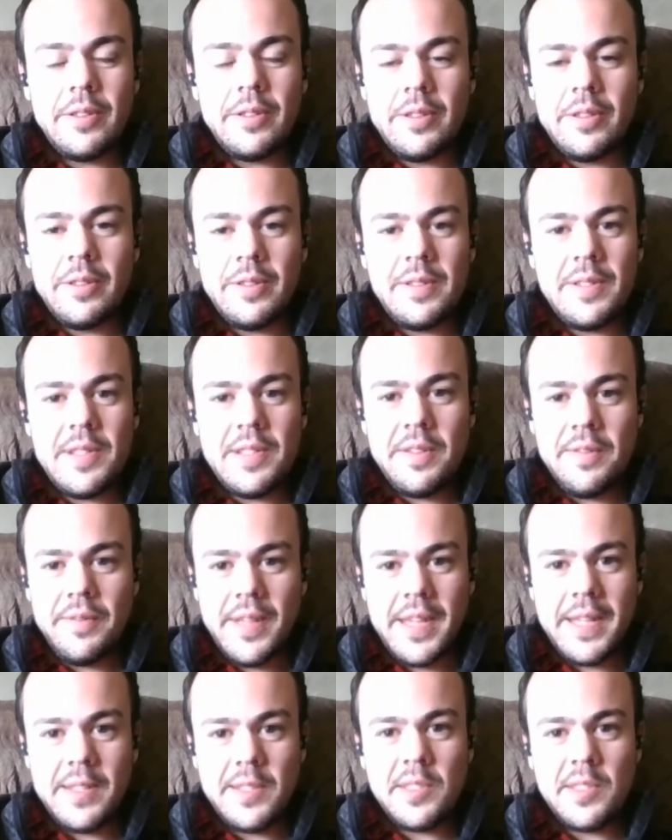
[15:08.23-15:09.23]
couldn't have
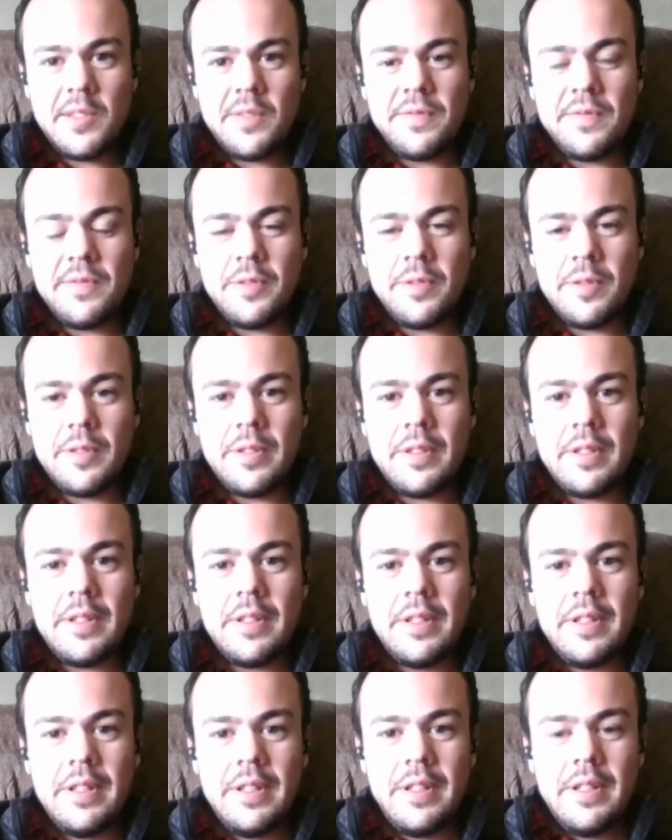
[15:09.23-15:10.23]
asked for
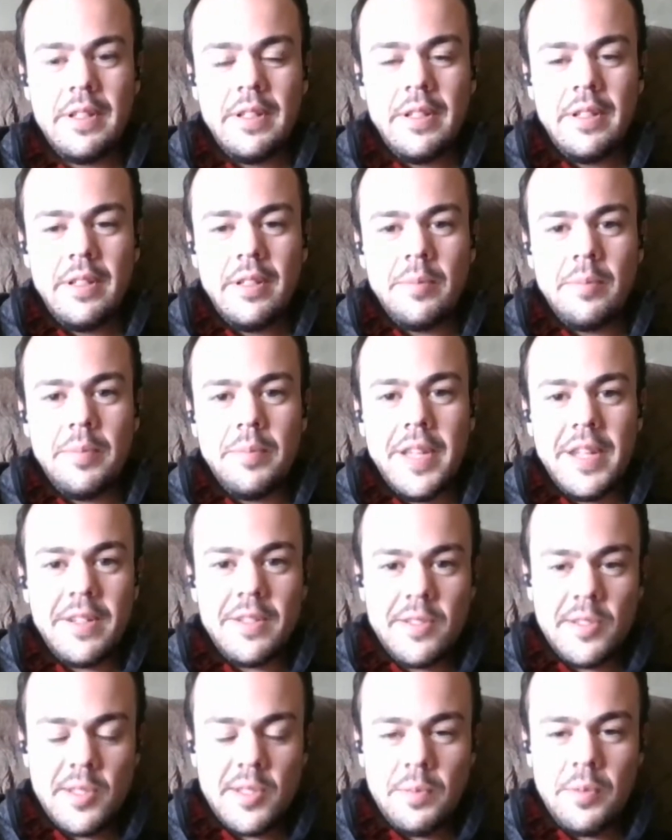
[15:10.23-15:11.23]

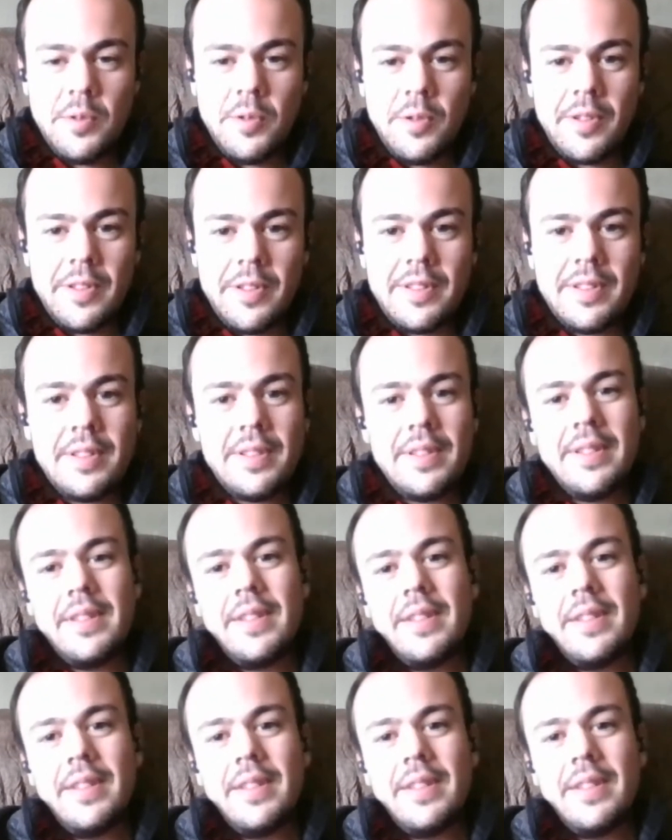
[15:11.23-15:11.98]
better support.